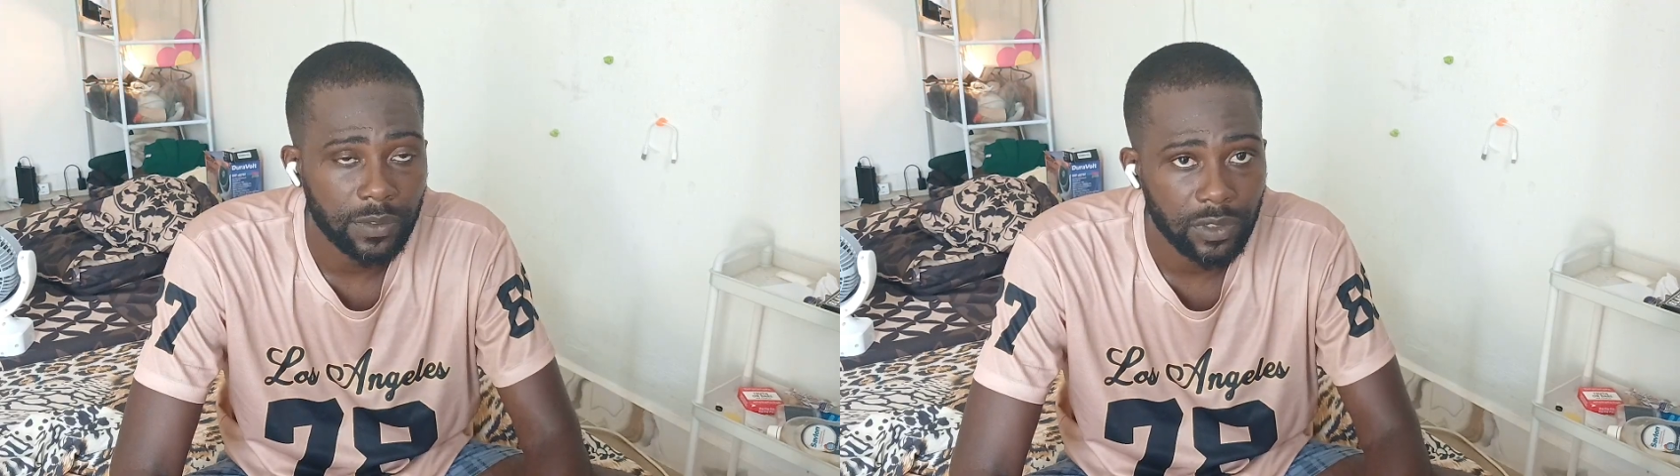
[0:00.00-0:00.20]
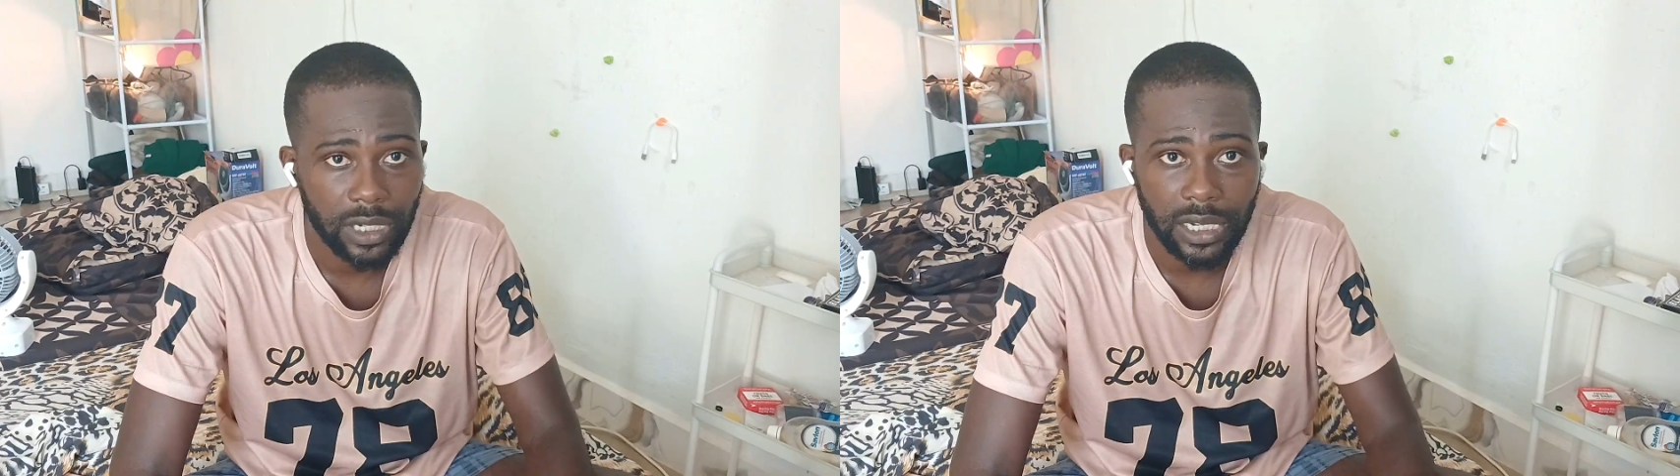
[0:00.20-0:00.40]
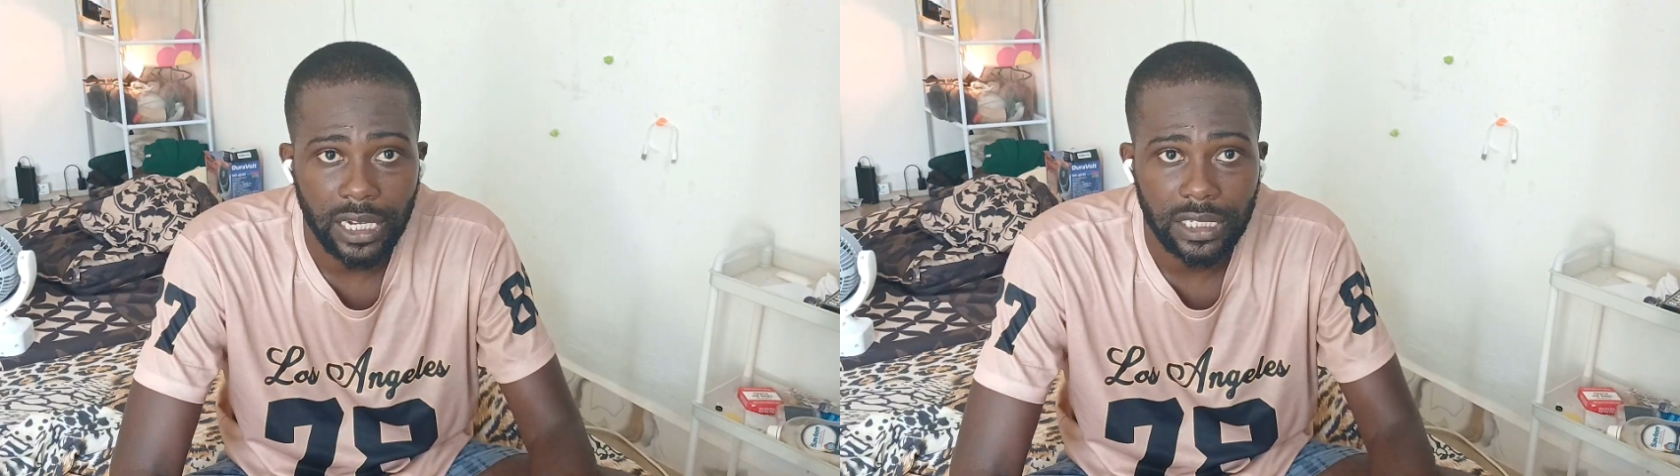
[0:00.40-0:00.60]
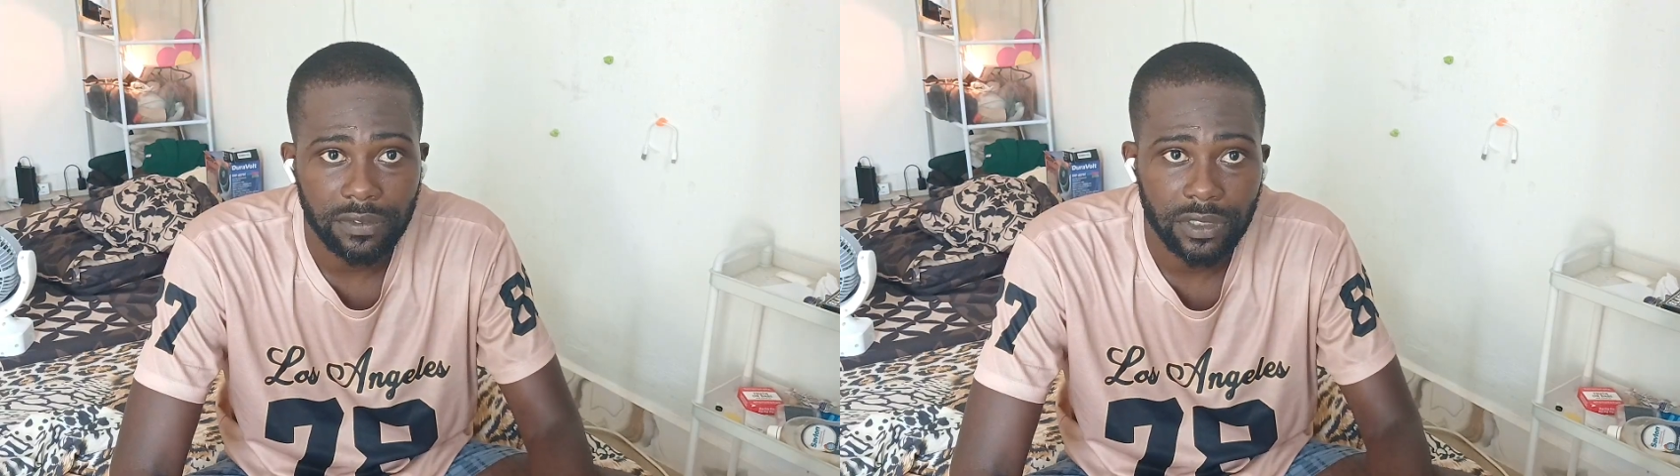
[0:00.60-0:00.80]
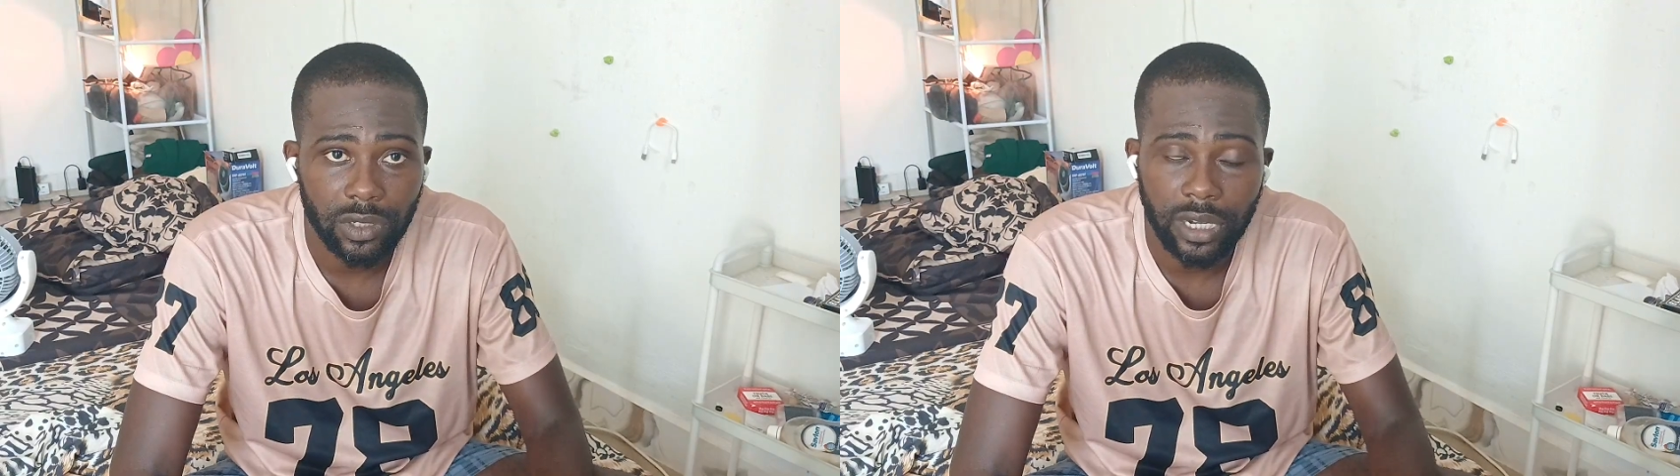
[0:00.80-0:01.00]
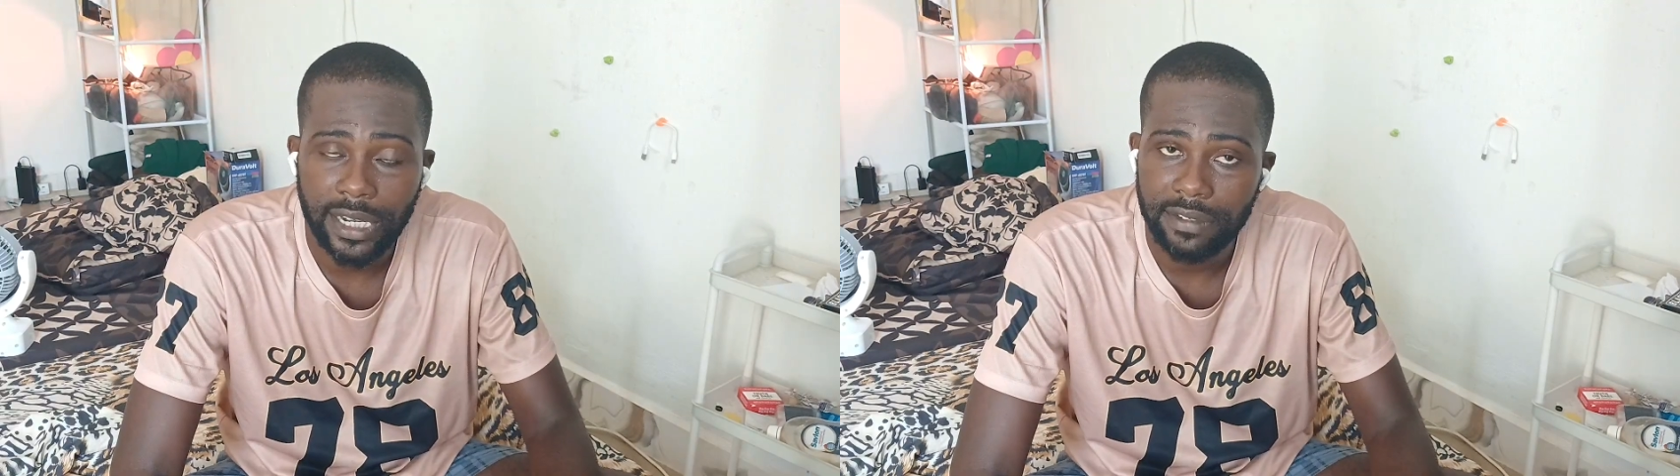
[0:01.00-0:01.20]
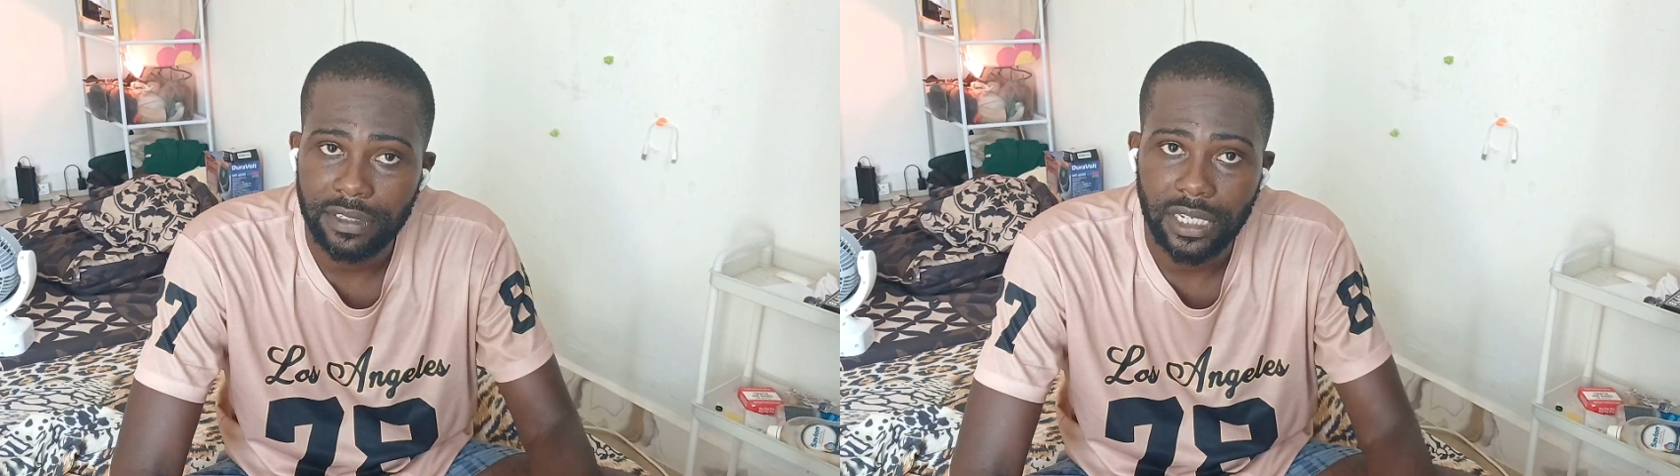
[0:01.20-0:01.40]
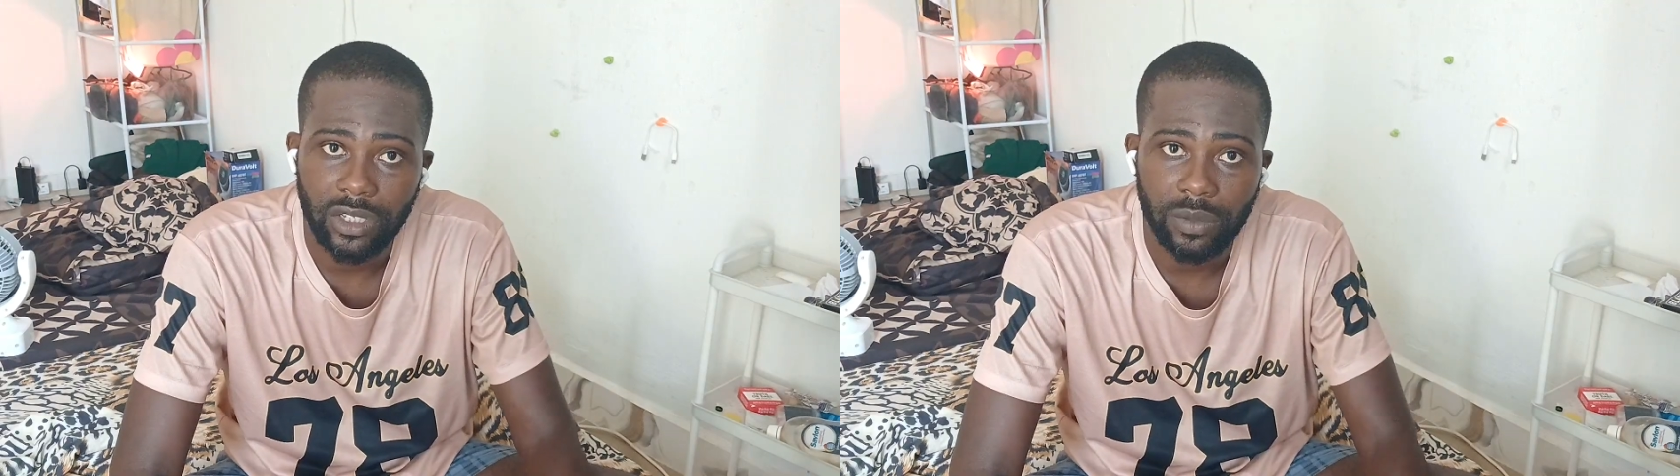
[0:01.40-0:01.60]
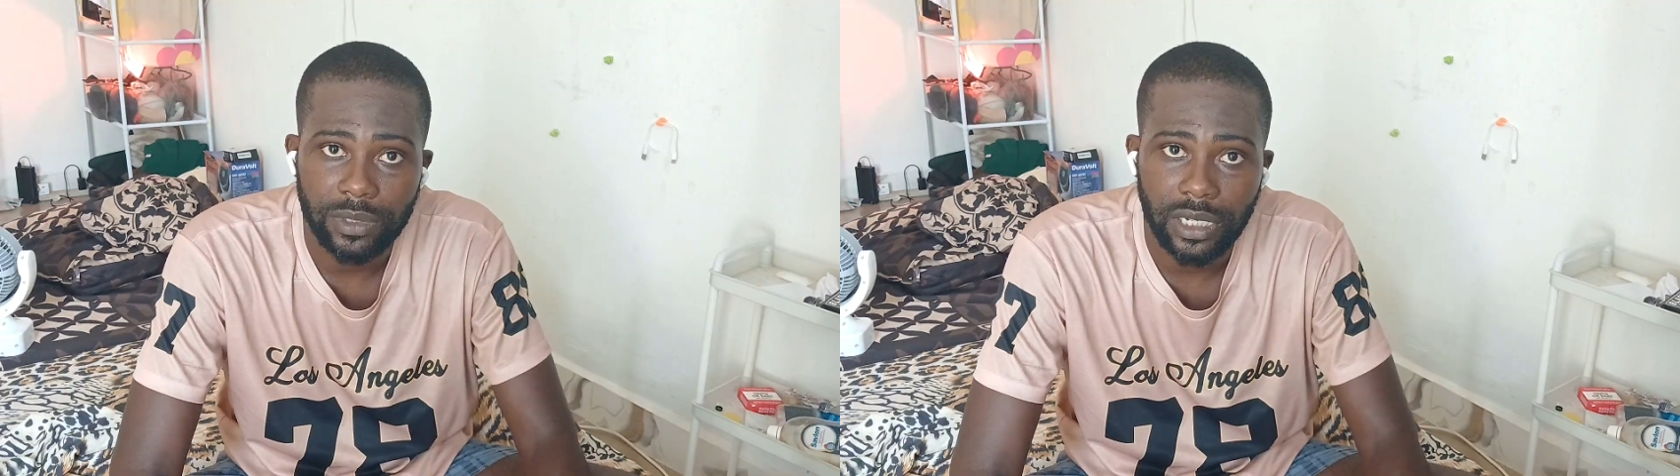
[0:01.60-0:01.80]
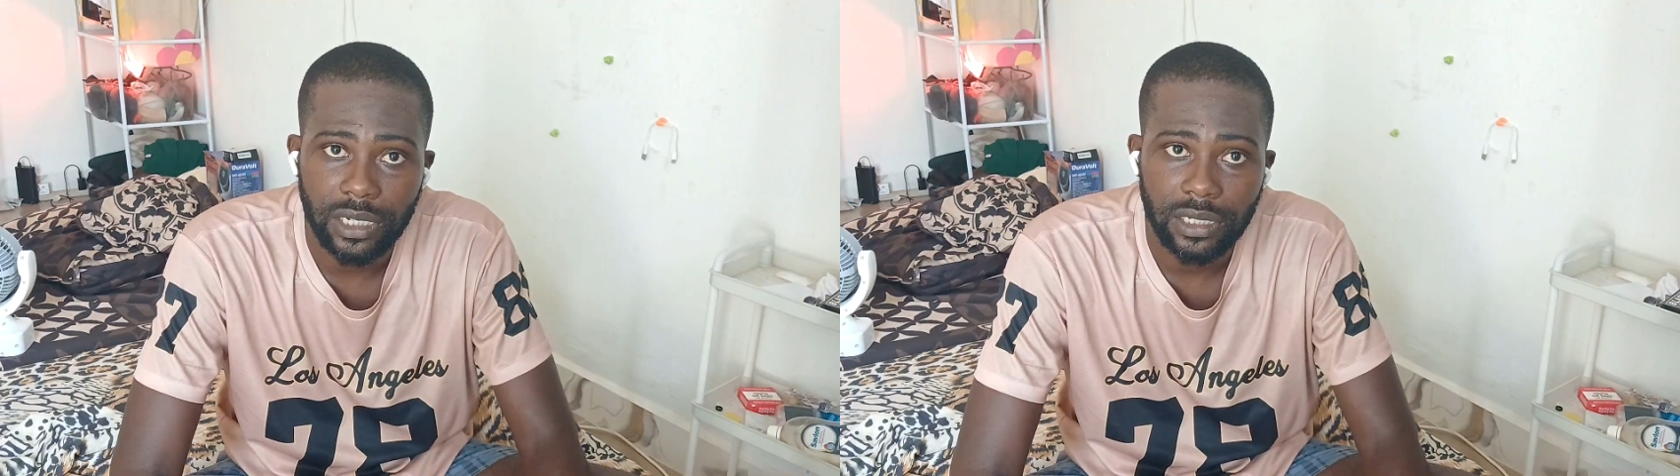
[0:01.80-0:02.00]
If you don't like the video, you can give it a thumbs
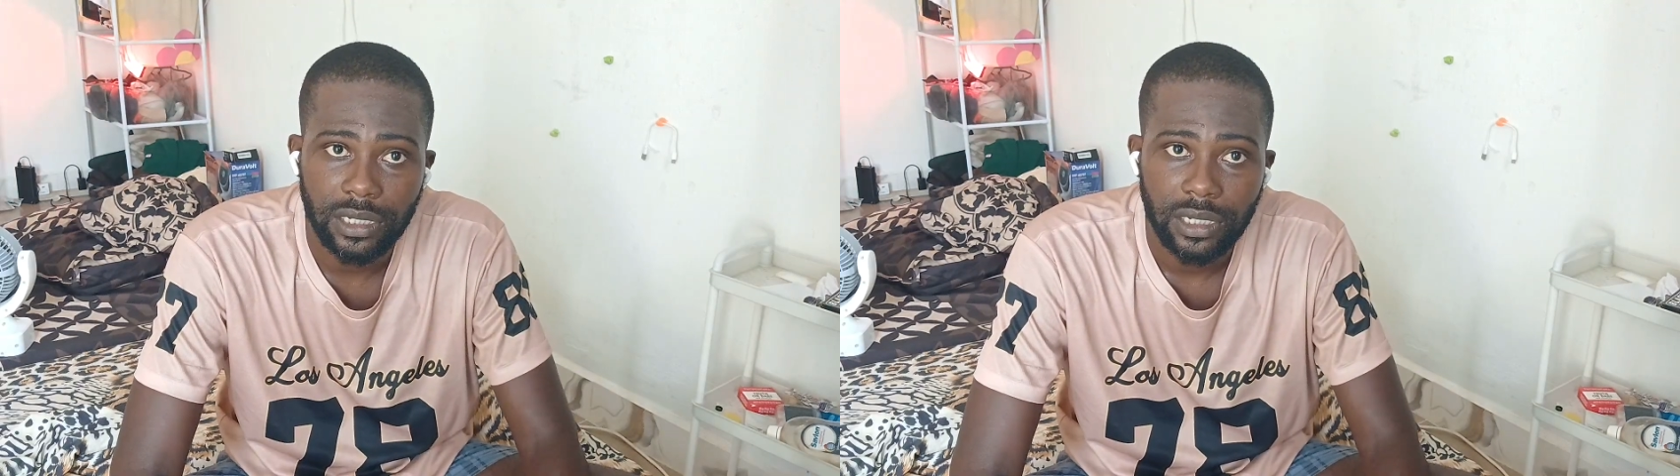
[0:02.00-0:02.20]
down.